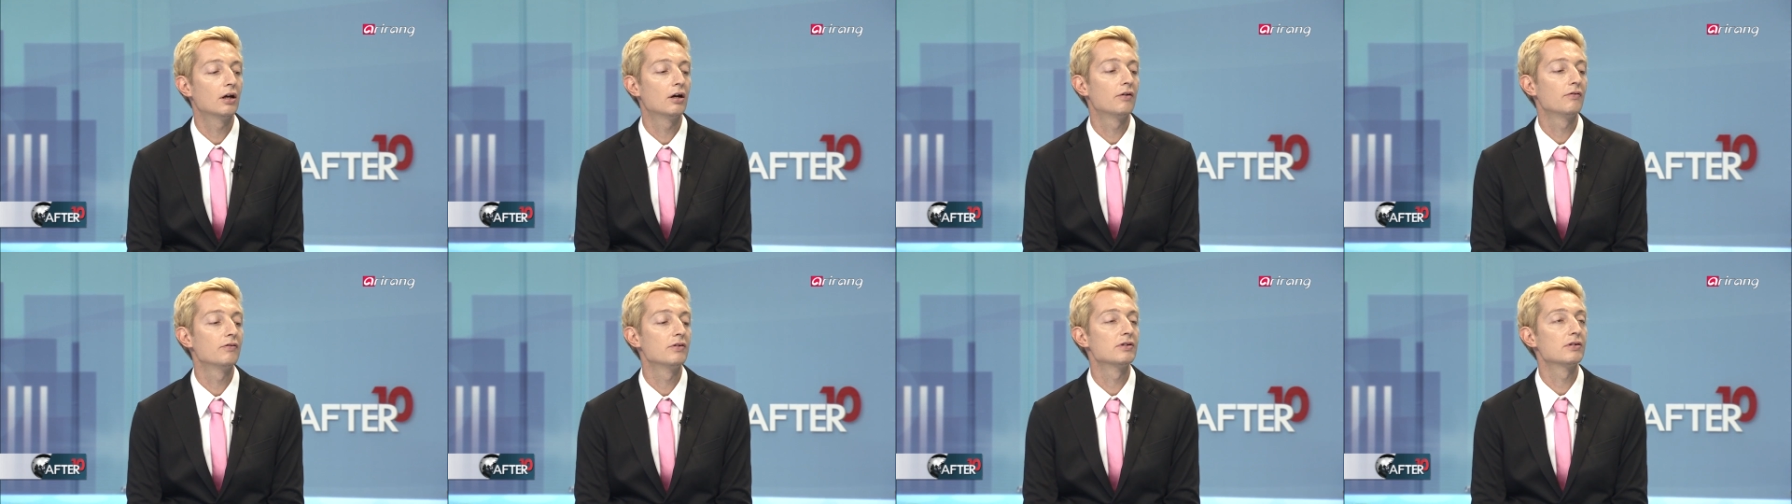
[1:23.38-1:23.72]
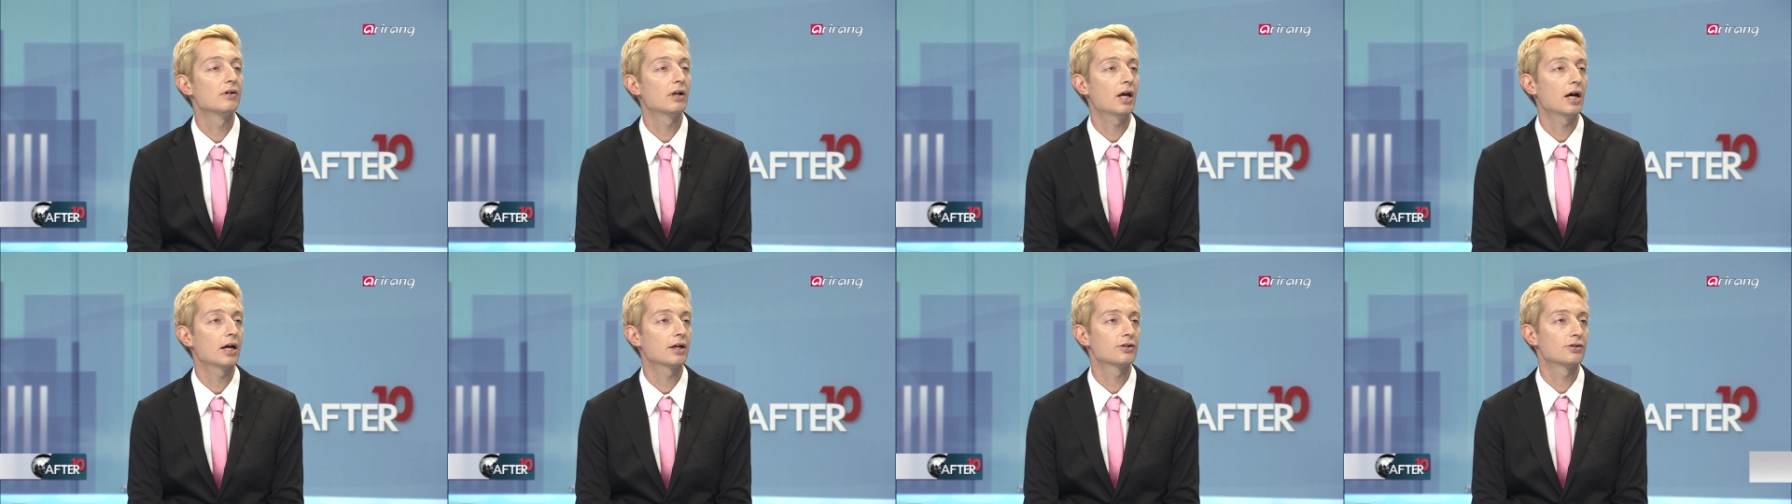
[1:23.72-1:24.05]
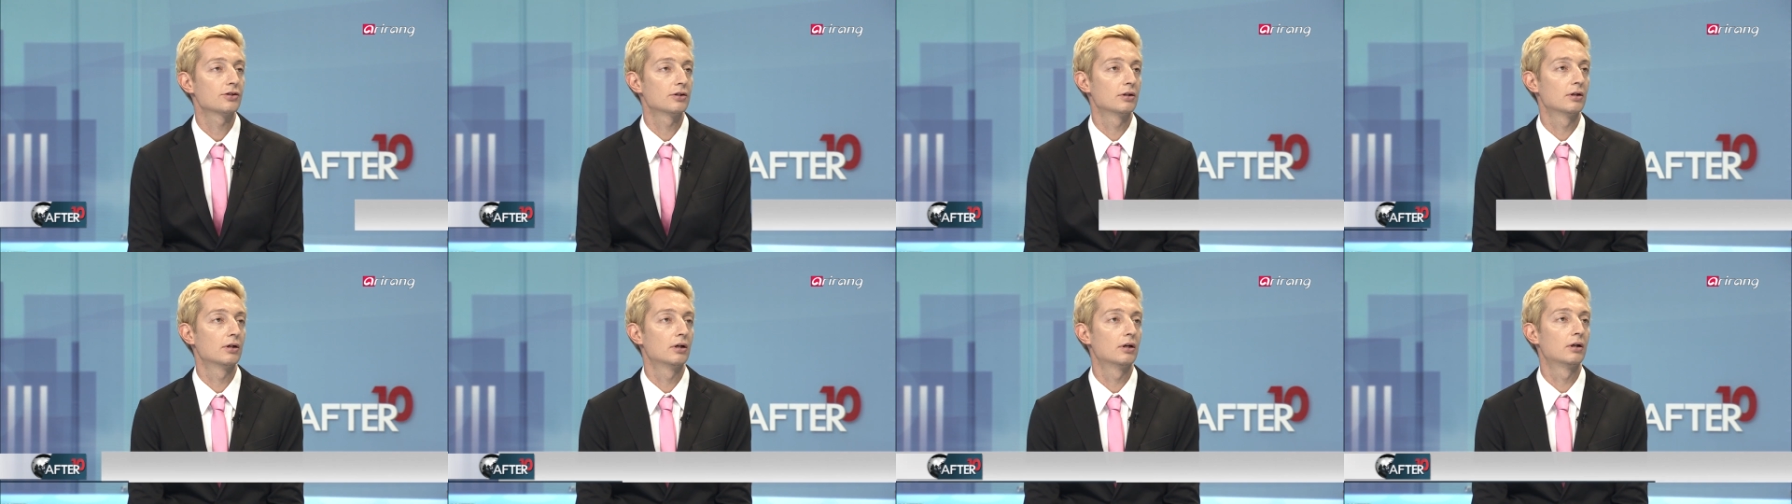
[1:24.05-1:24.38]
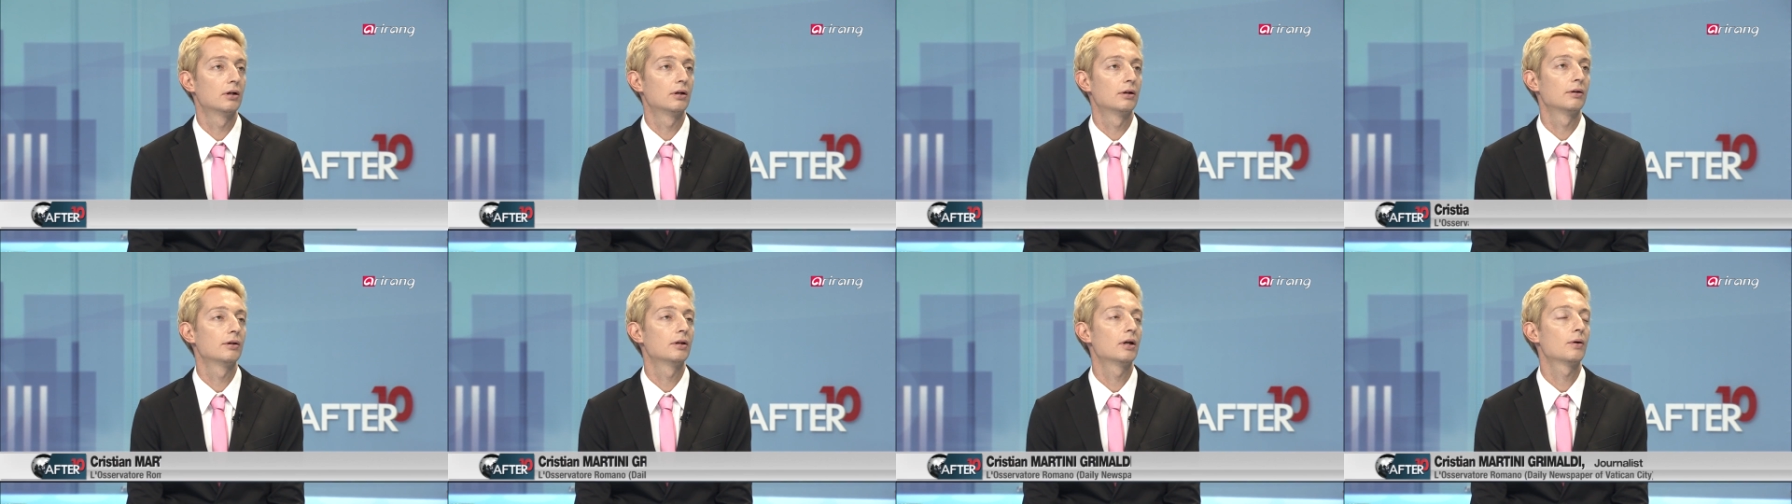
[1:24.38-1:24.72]
of his election.
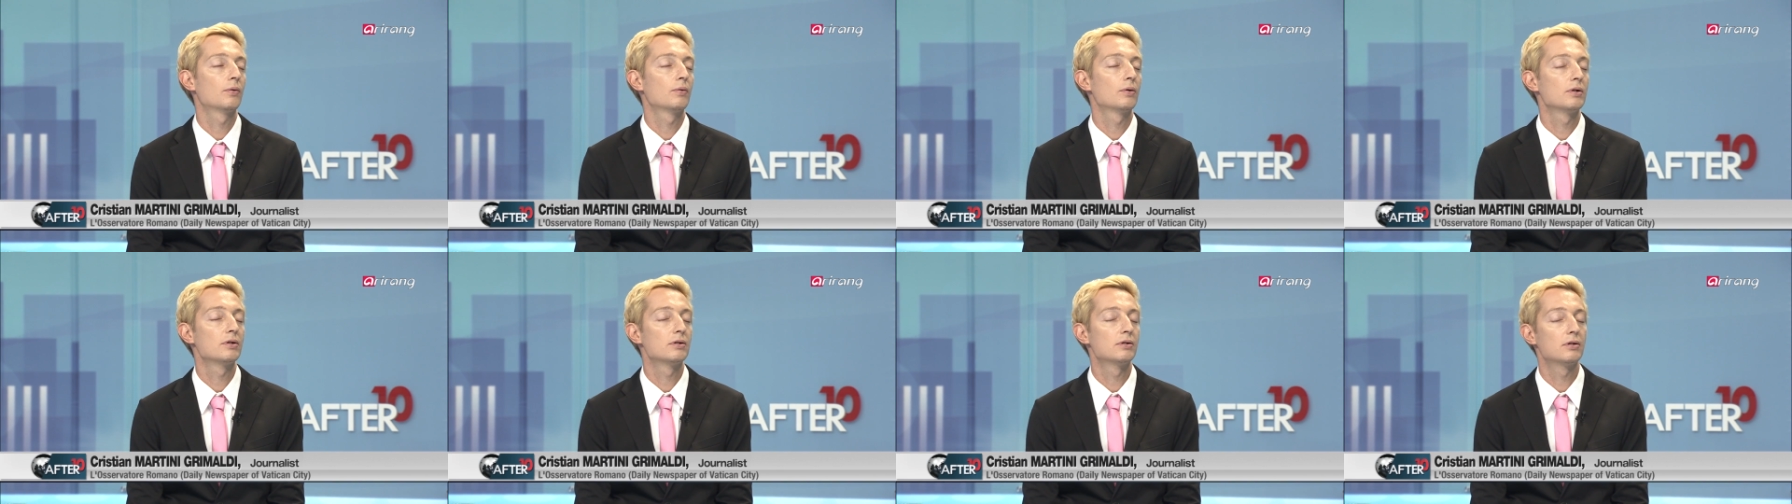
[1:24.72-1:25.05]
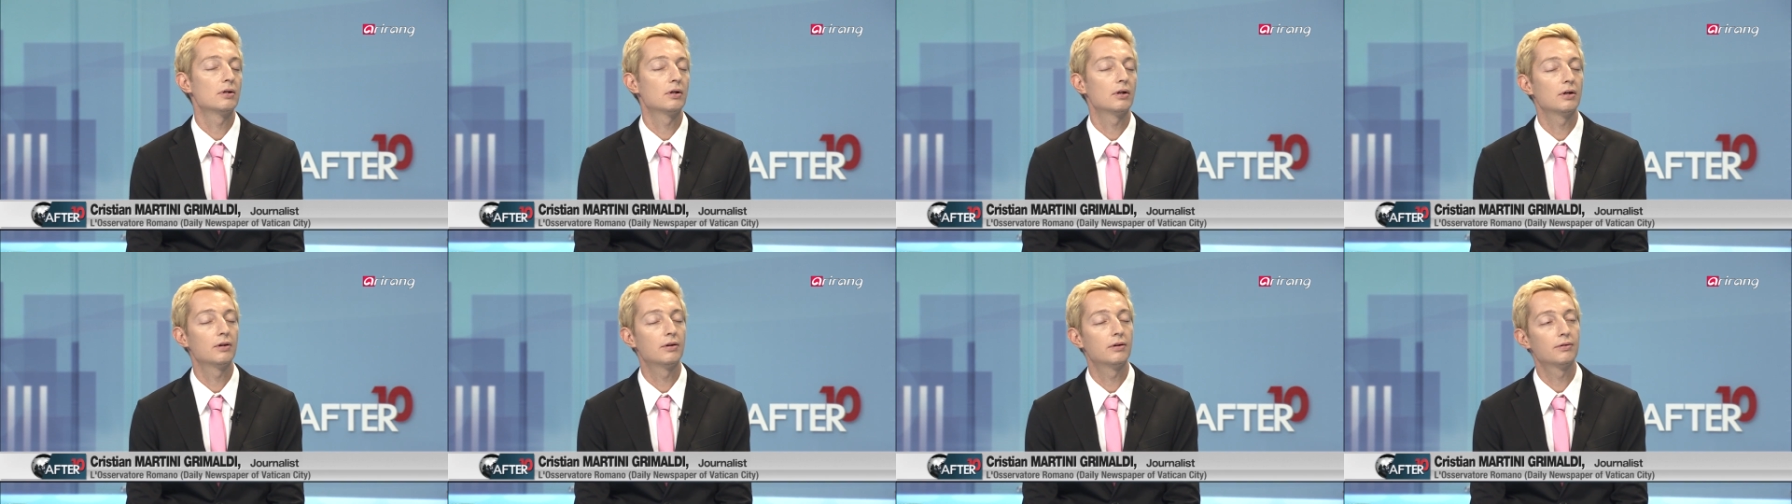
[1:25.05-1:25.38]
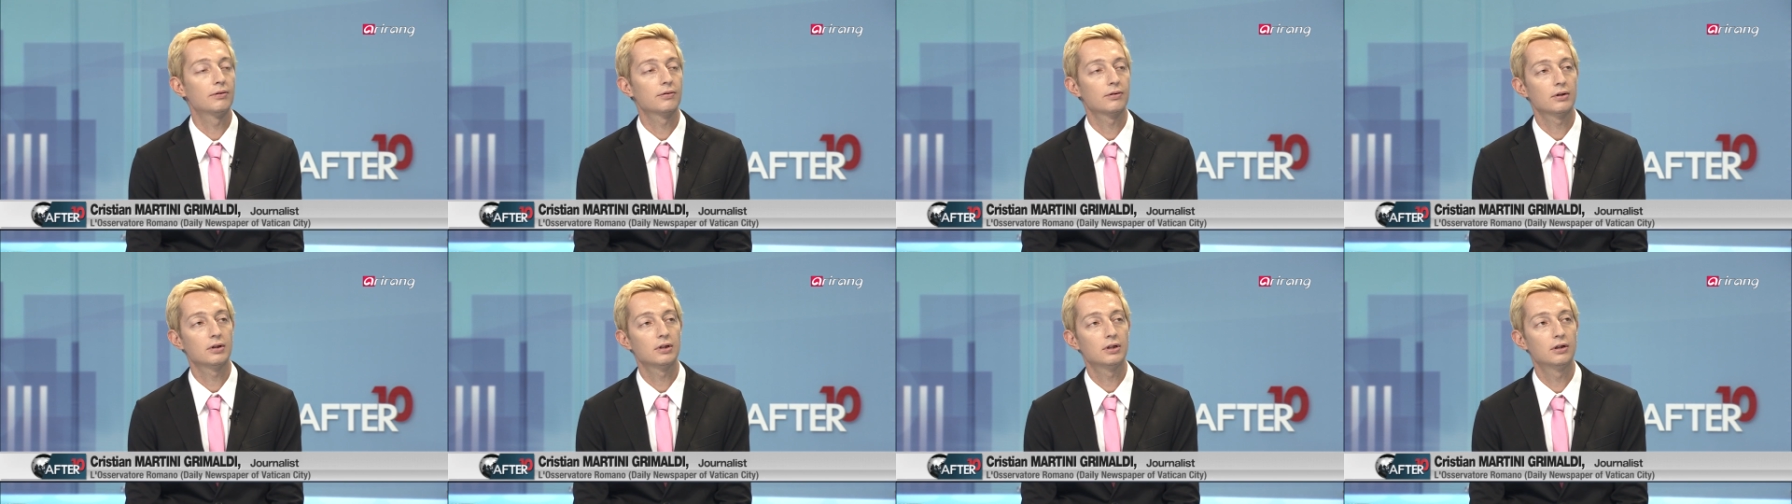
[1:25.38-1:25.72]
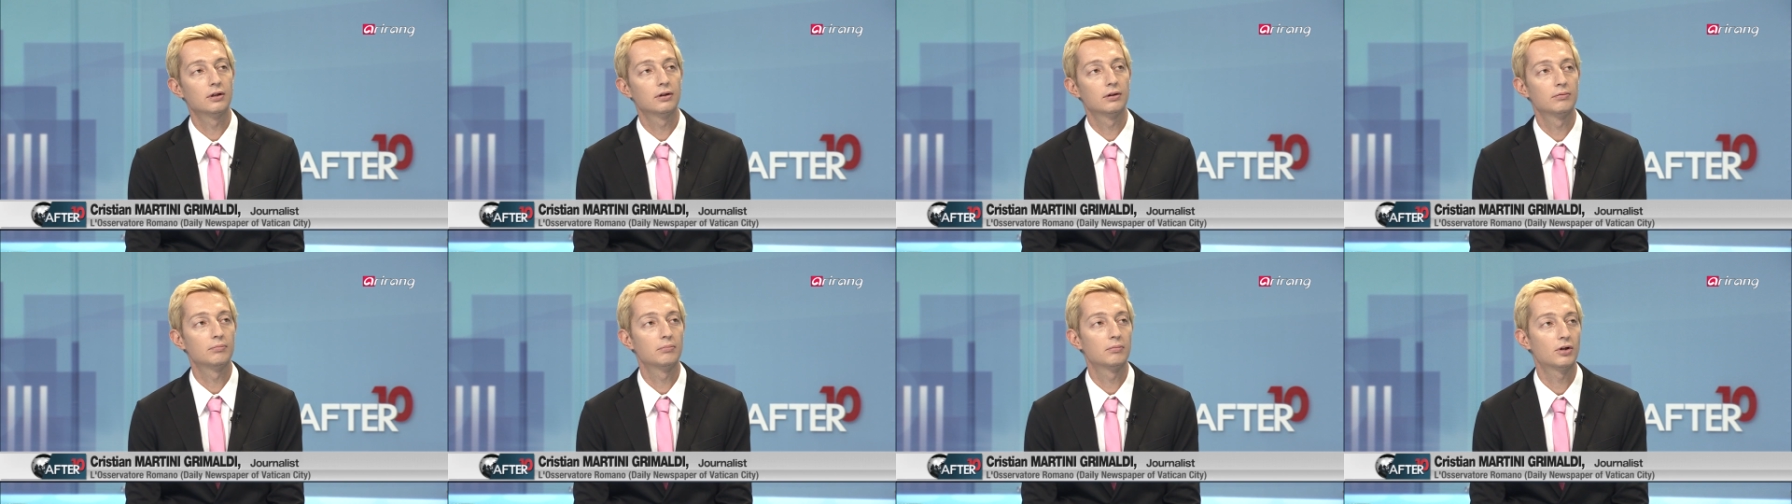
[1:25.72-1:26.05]
That was the
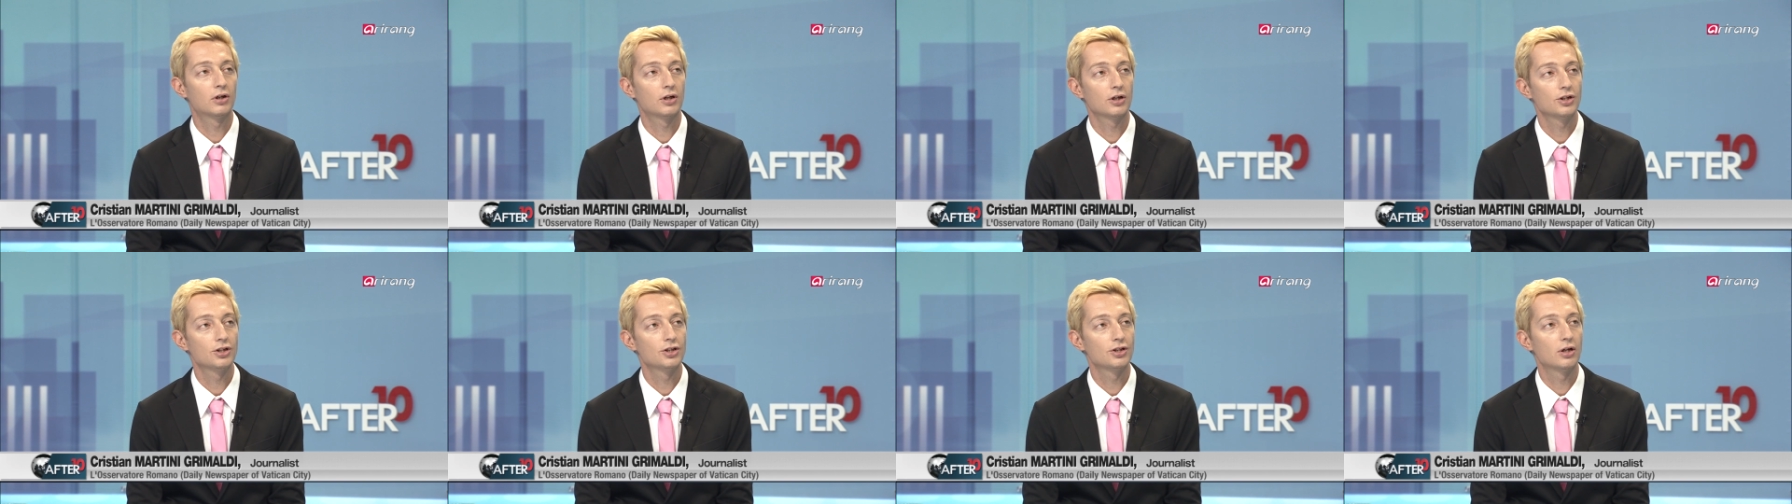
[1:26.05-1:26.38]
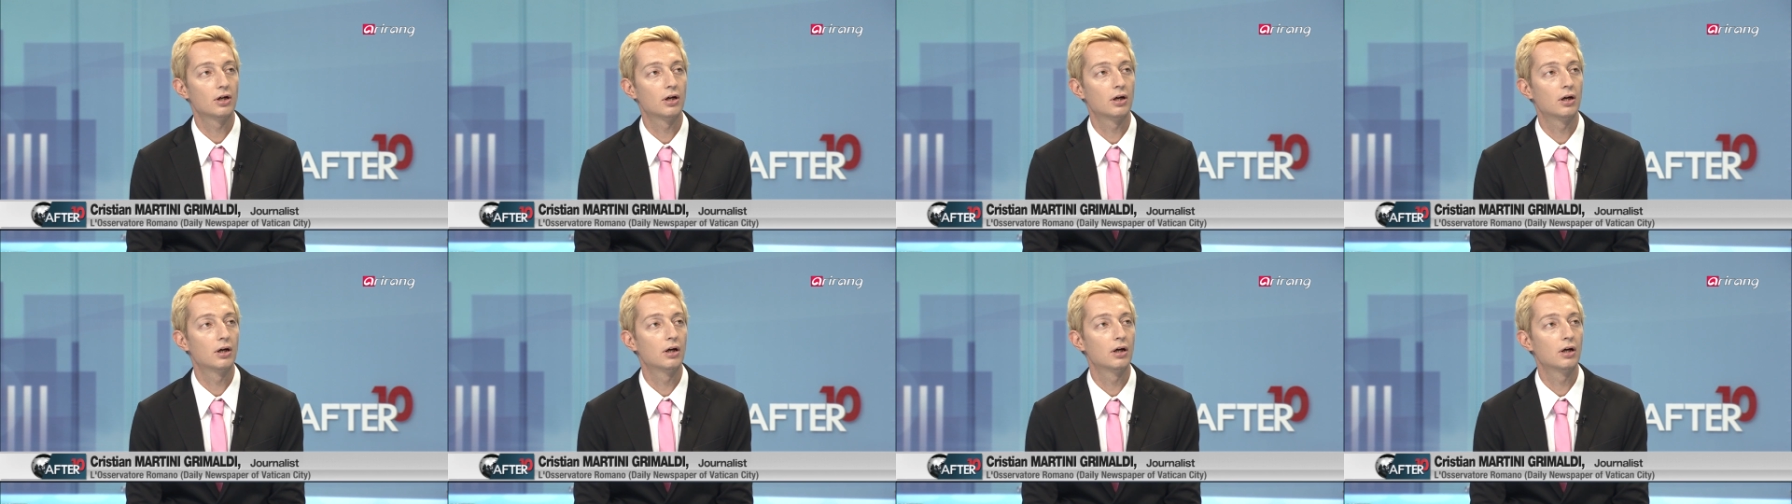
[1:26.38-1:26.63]
13th of March,